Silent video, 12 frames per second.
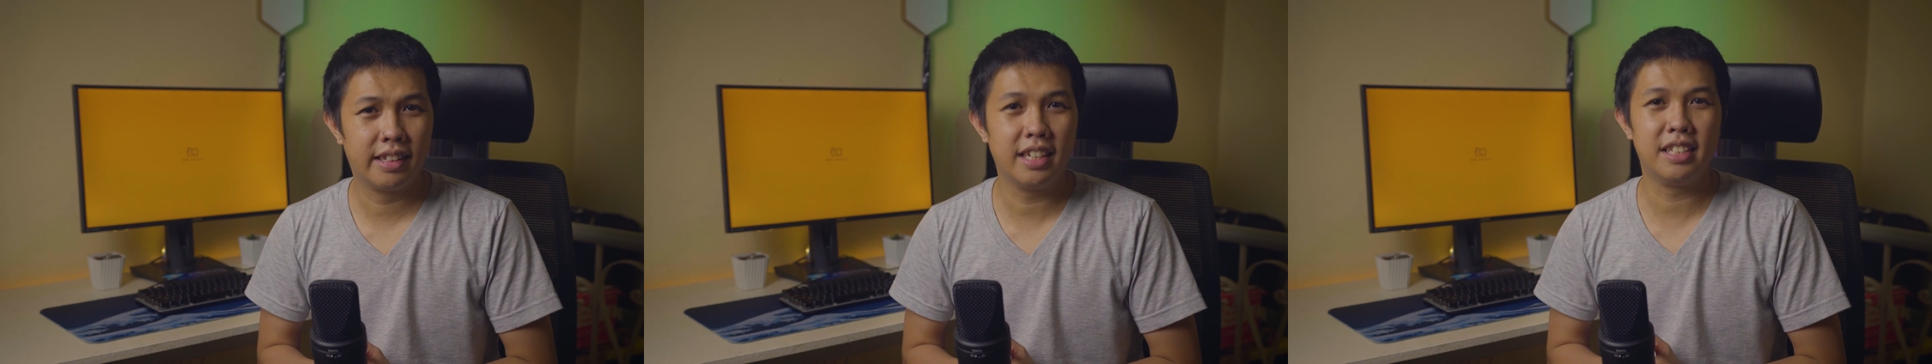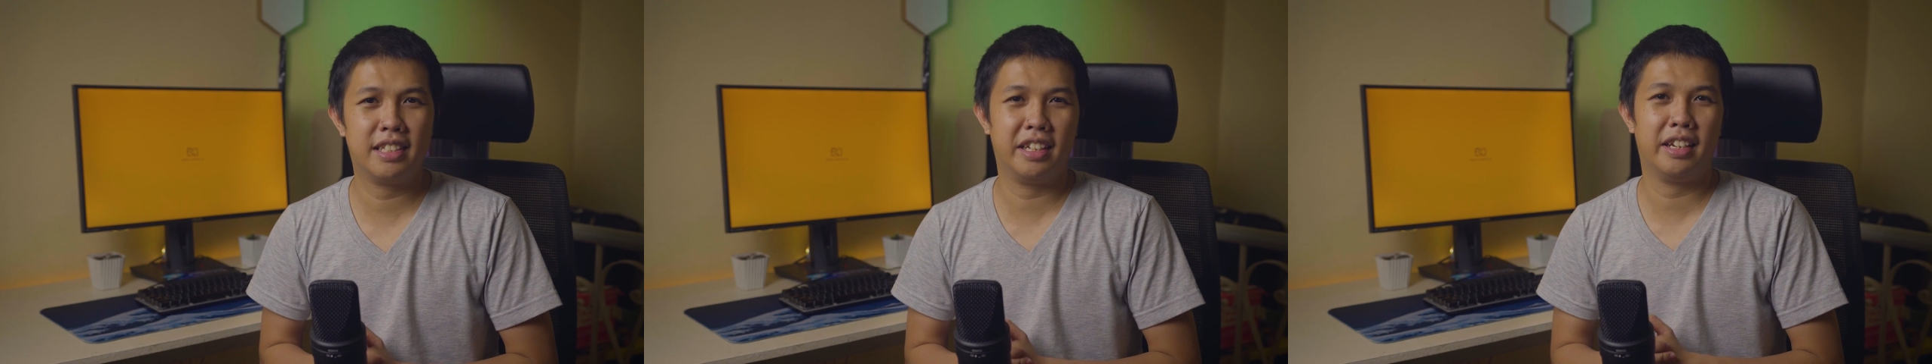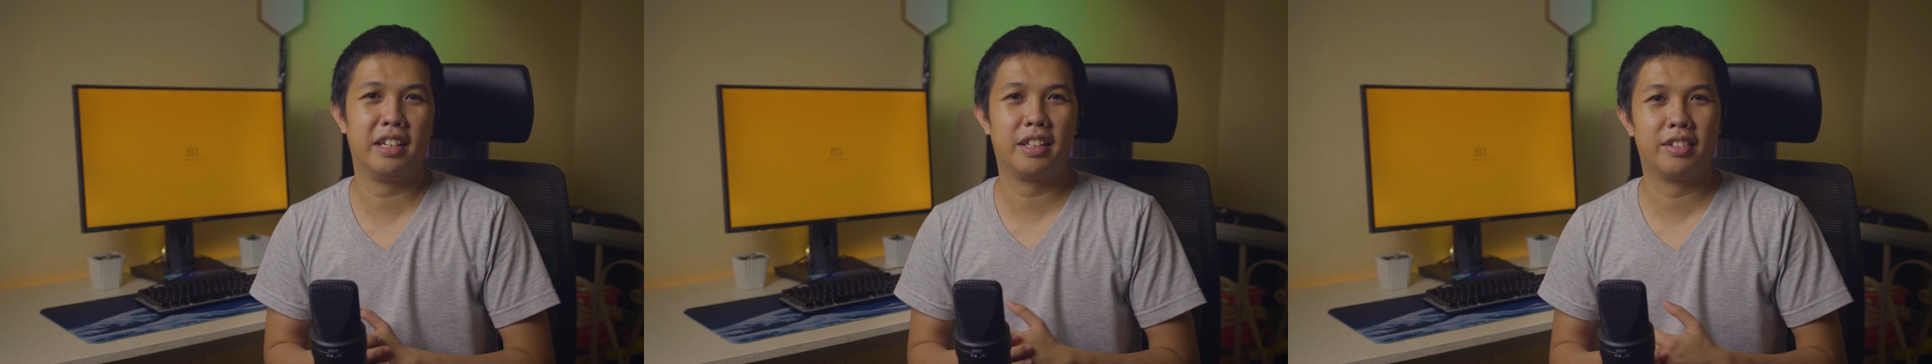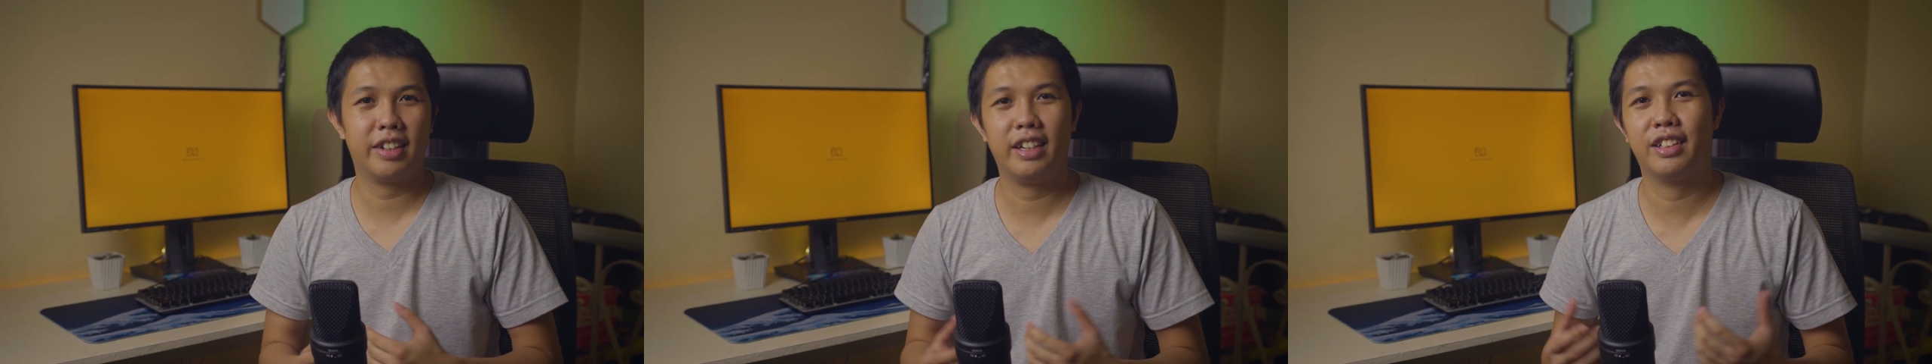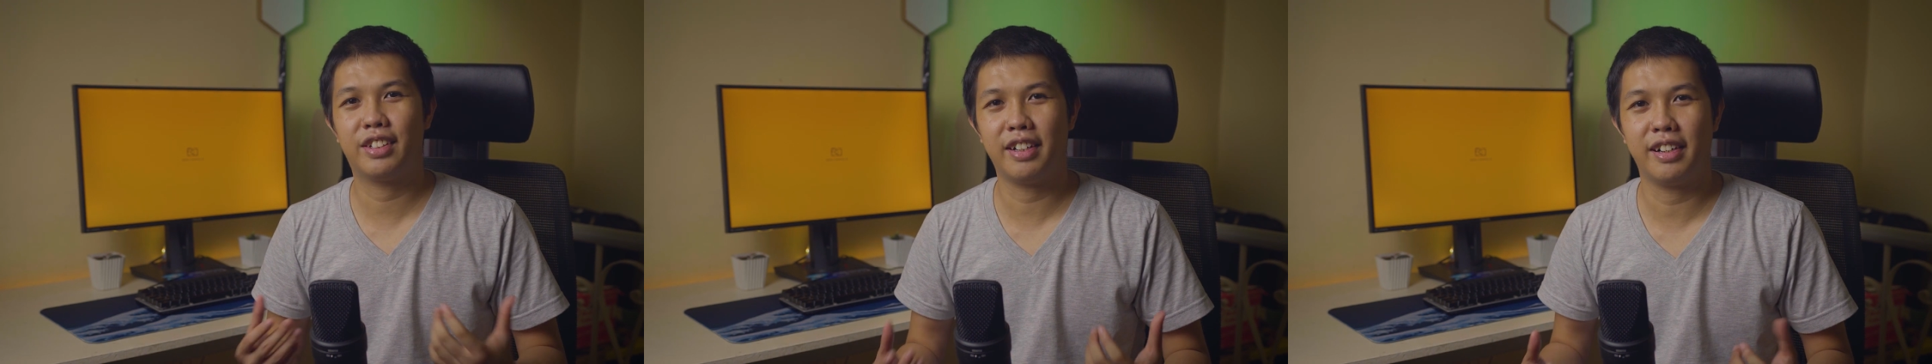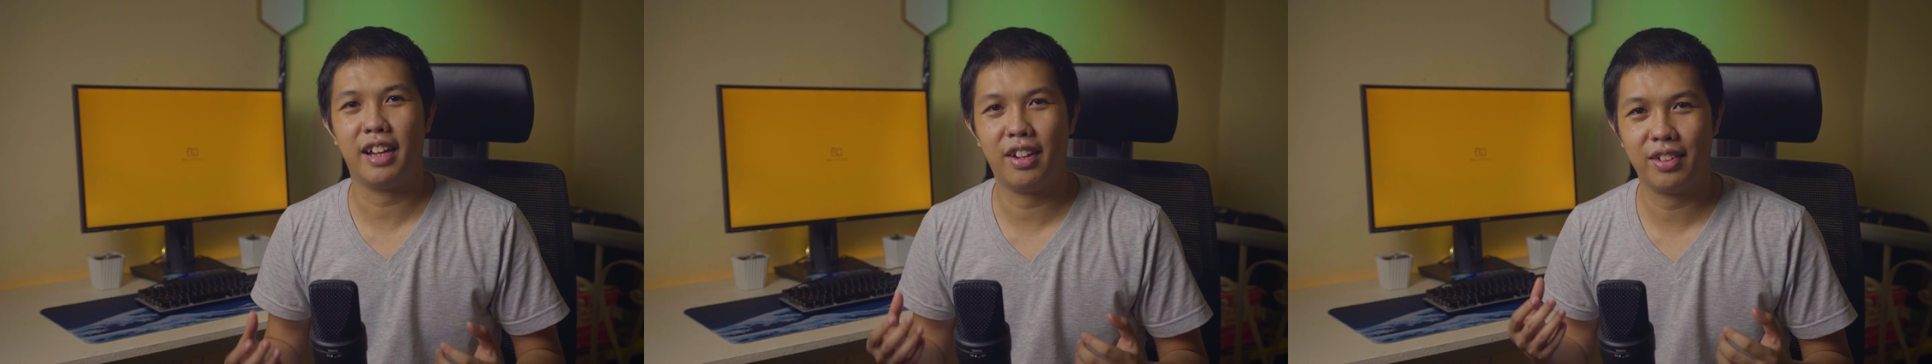things didn't really
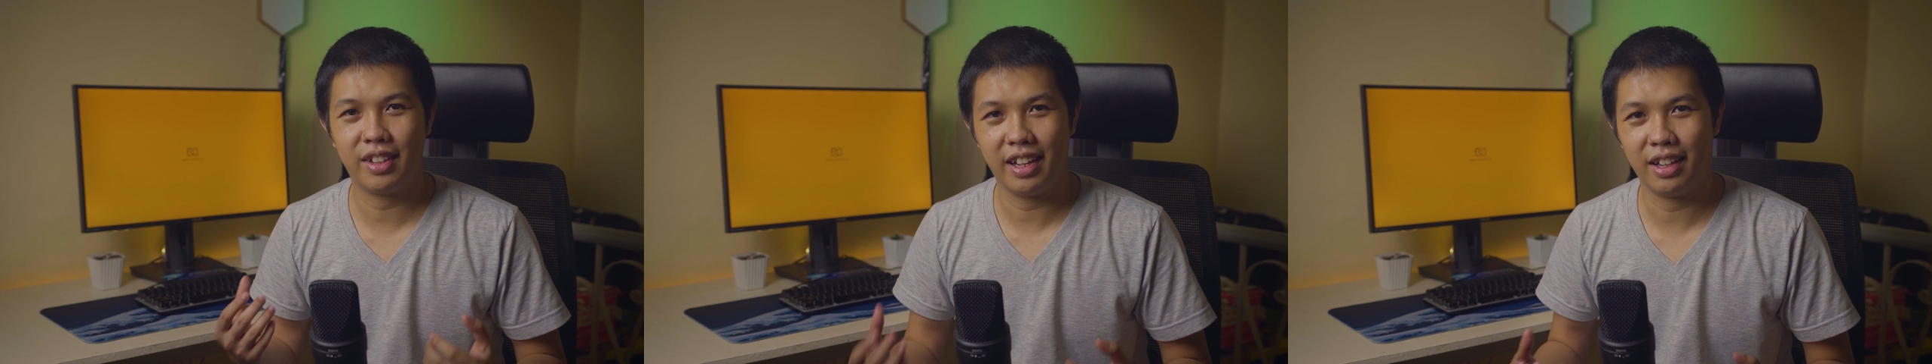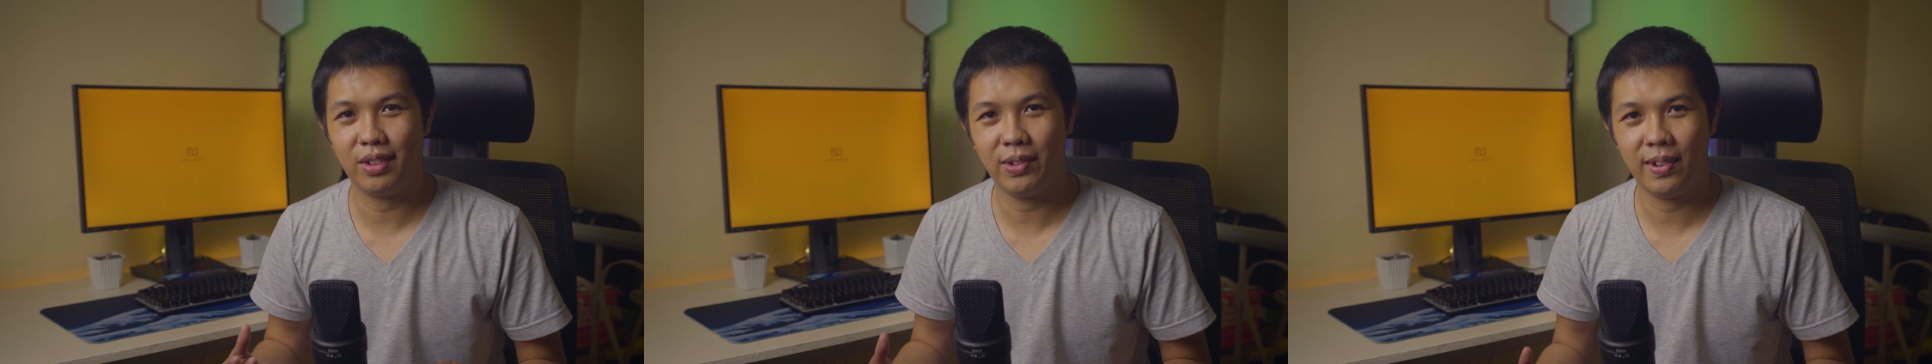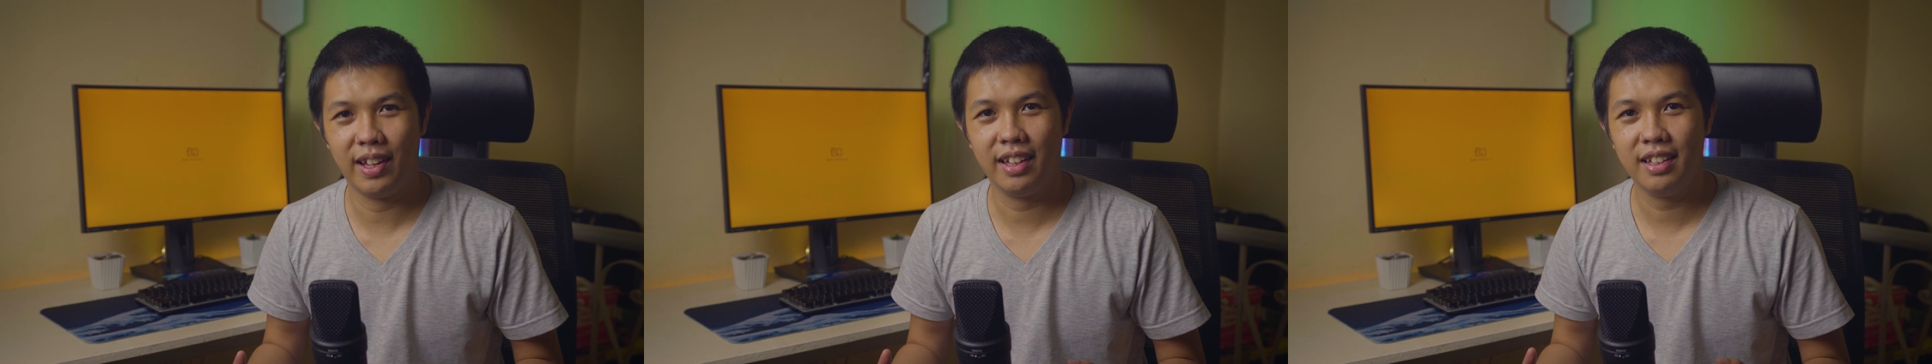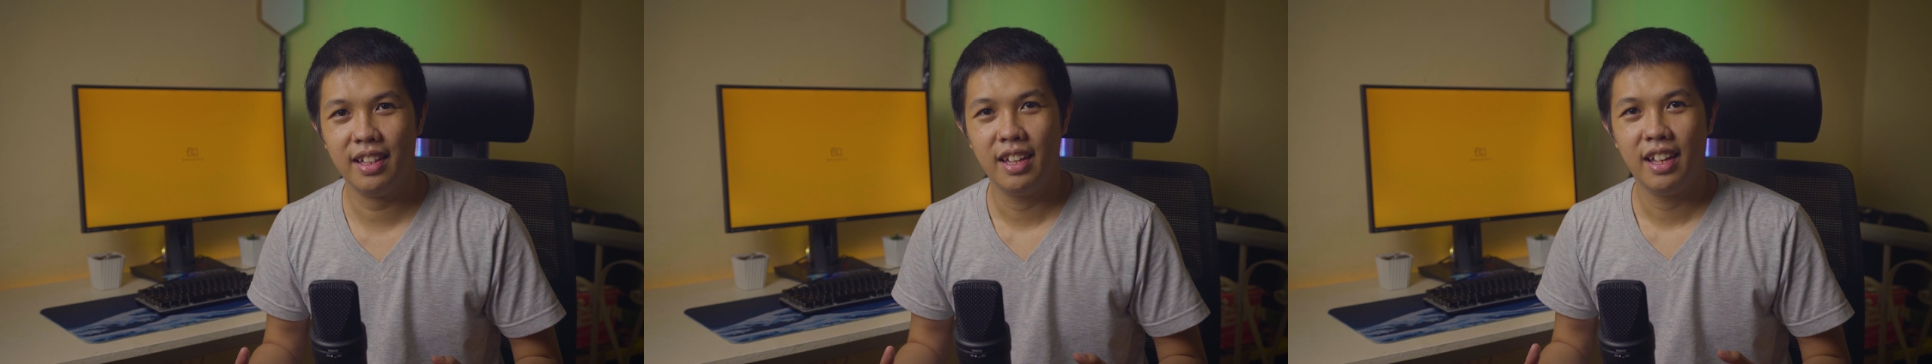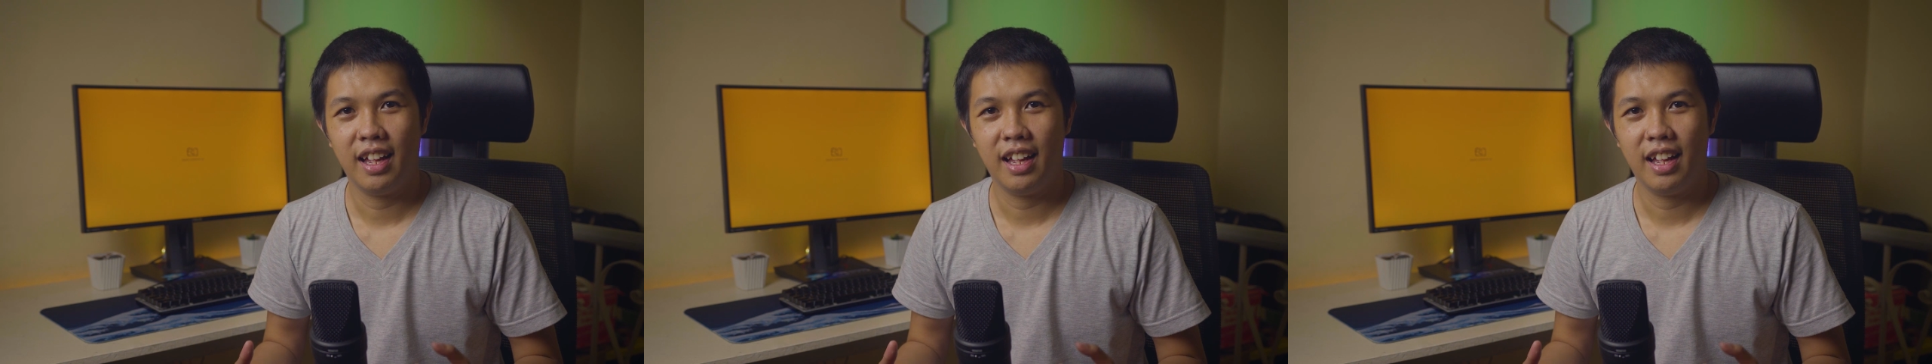turn out that well.